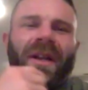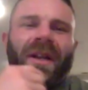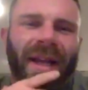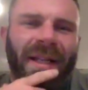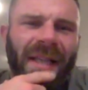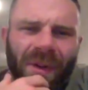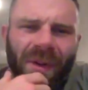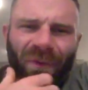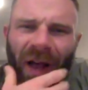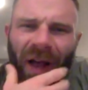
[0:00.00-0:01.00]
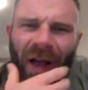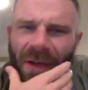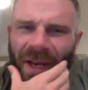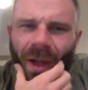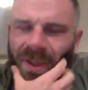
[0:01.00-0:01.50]
day because I think it was 5
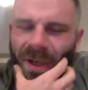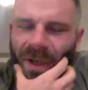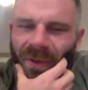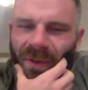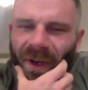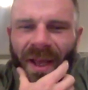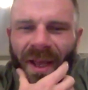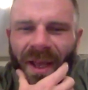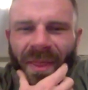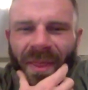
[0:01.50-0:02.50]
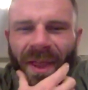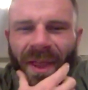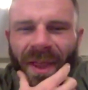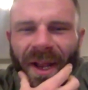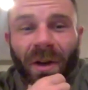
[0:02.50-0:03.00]
calories per serving, and then I
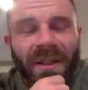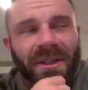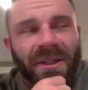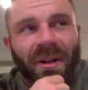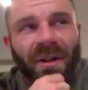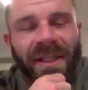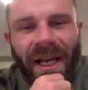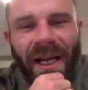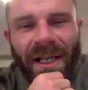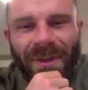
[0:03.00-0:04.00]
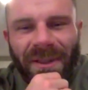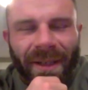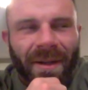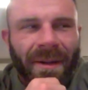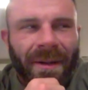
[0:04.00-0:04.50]
looked and the serving size was
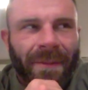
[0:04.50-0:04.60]
like